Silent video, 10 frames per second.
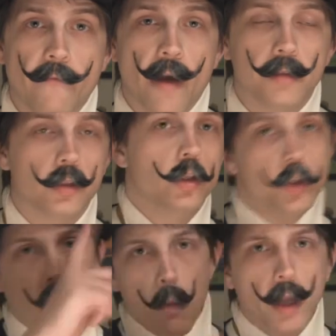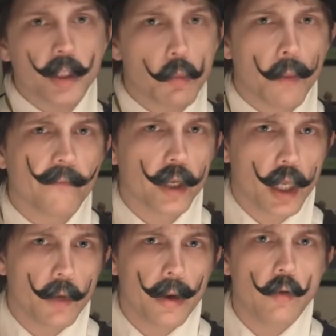Hey fans, shriveled
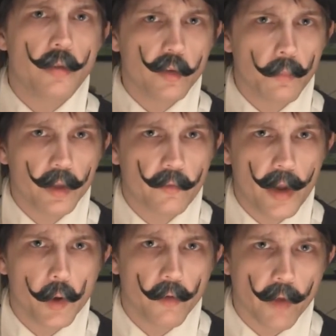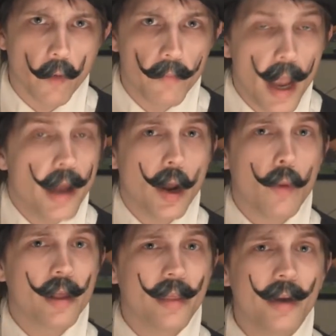here to bring you this month's video review. Now
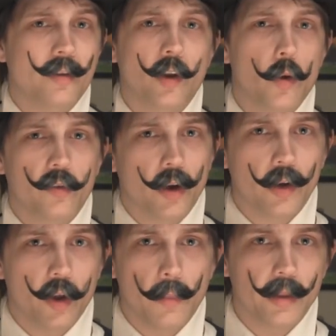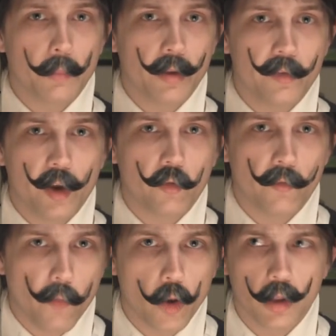what I'd like to do is talk to you about the
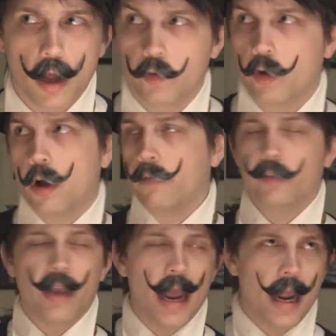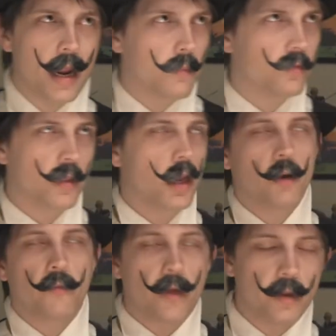PlayStation 4 launch and all of its games and the
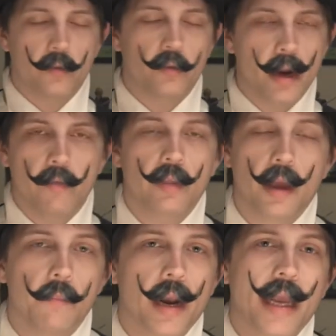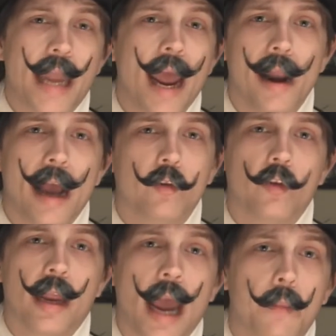interfaces and everything, but I can't
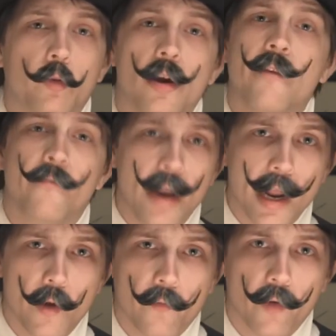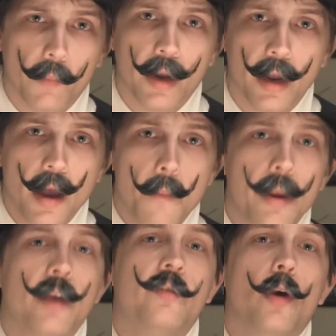actually capture any video from it
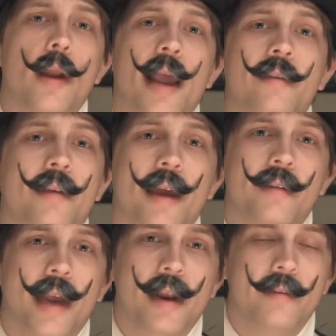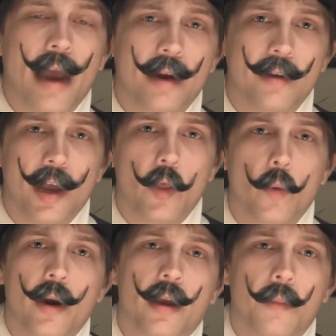because Sony has yet to get its act together
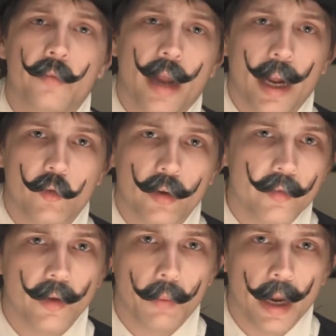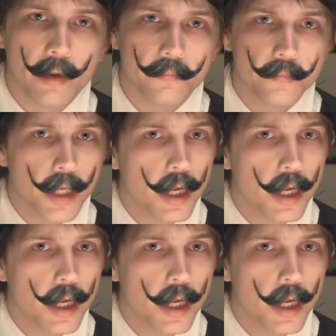when it comes to HDCP.